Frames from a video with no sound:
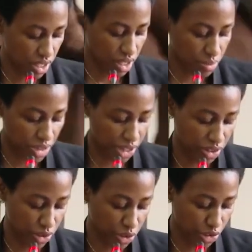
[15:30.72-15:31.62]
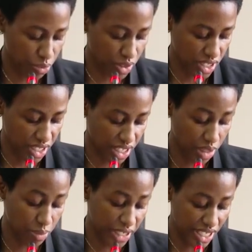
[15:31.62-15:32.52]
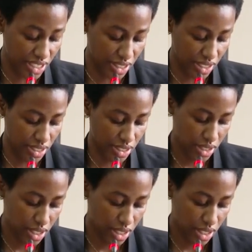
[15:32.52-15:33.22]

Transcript: by the Honorable Zaake implied that